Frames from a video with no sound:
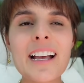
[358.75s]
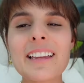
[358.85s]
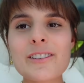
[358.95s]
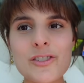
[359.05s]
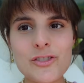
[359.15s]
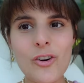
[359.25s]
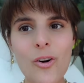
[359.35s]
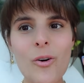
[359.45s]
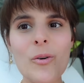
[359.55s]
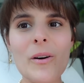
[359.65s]
Like,
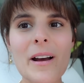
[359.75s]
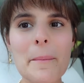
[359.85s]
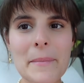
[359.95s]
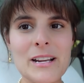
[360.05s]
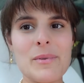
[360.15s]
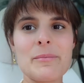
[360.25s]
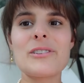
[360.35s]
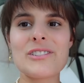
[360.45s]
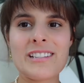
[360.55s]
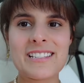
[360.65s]
so many
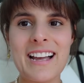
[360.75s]
papers to